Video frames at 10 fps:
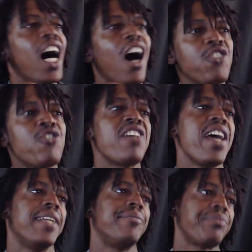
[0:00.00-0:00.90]

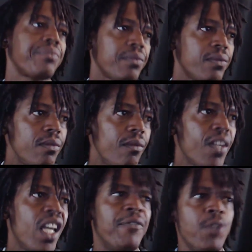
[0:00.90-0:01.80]
Understand,
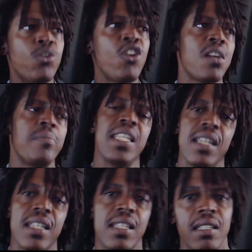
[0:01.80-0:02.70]
if you start a
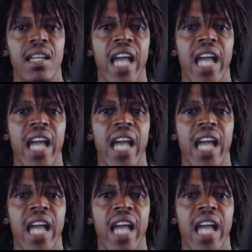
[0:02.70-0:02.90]
business